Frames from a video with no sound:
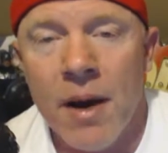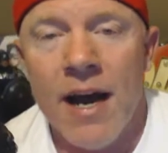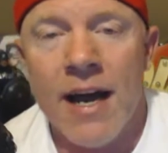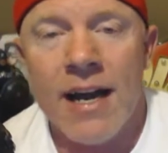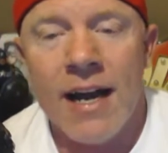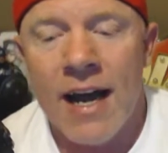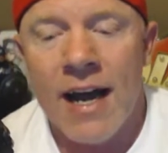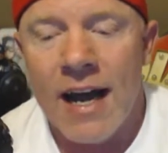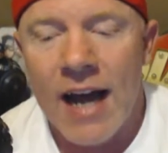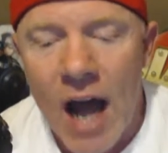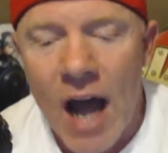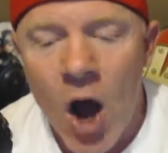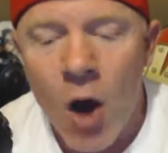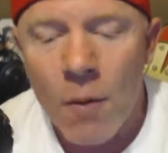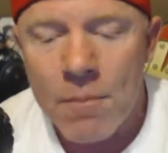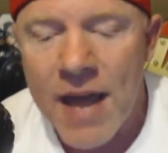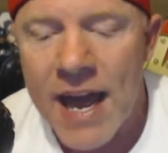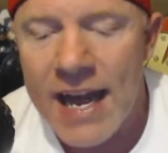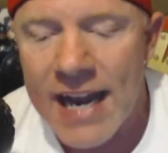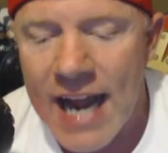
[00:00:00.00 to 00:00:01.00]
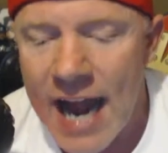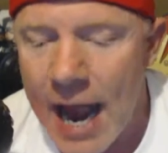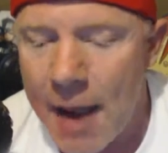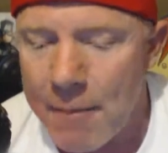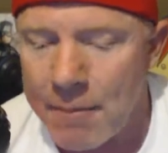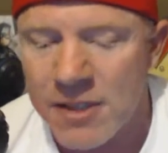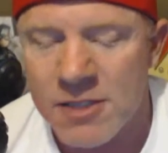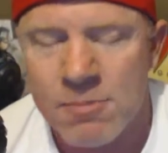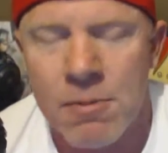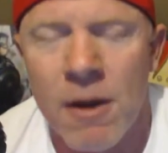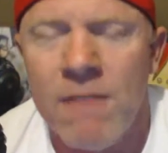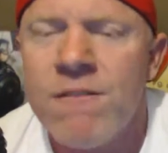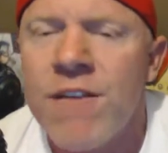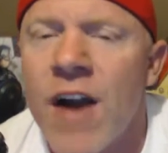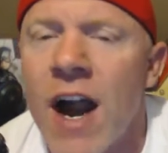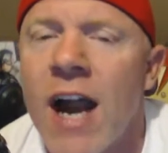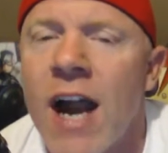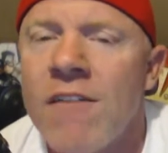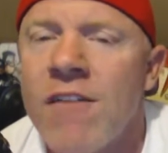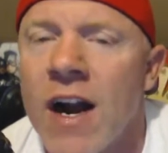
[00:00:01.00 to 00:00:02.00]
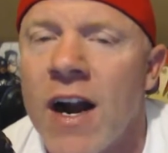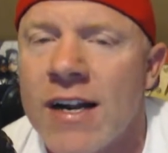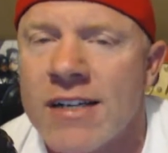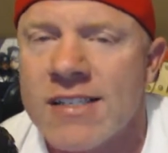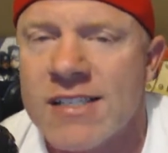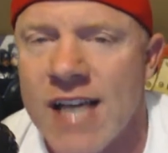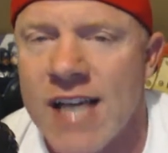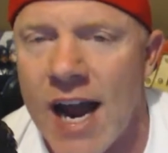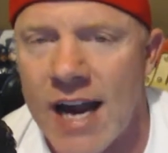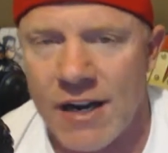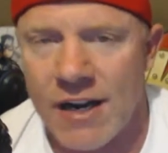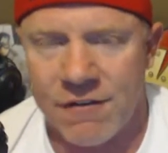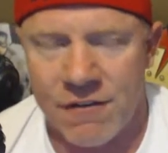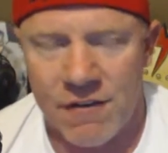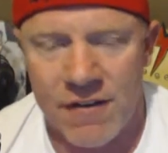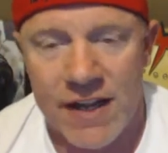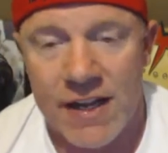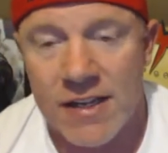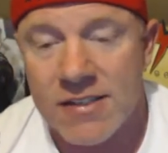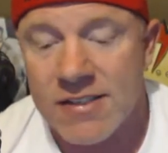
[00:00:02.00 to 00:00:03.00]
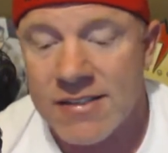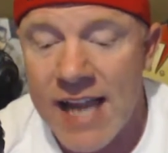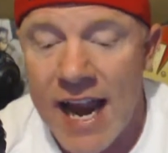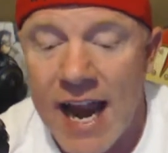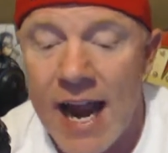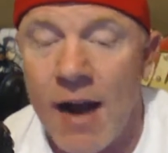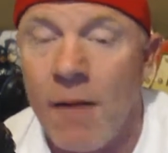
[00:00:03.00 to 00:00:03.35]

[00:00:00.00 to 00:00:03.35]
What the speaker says: But I hope that happens. But very, very excited for this.